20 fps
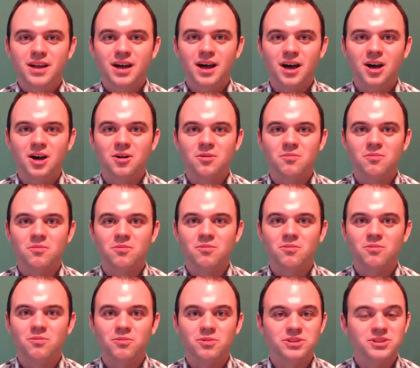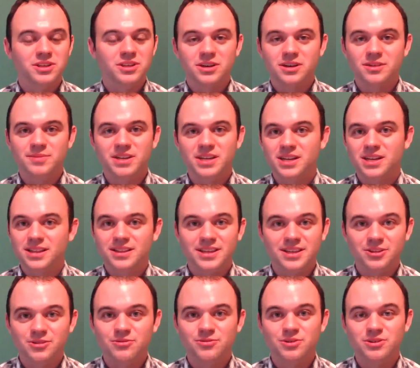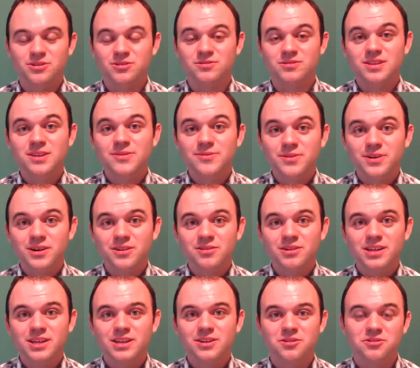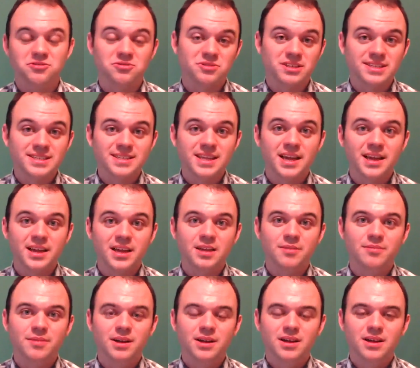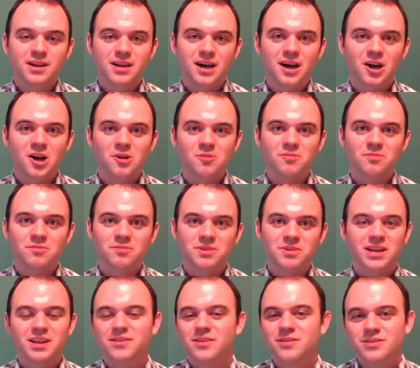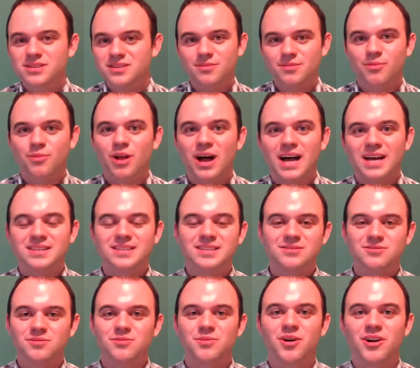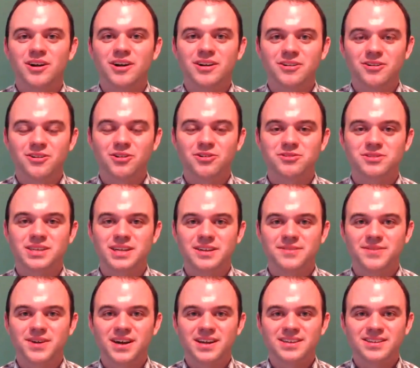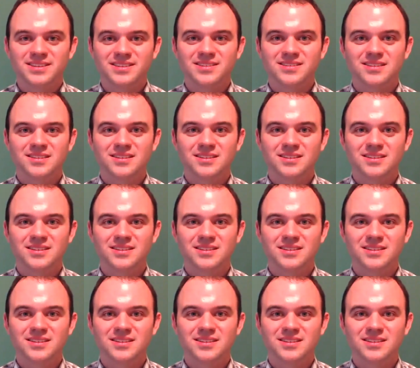Would there be anything you would do differently or do the same? Kind of give us some last remark or closing advice.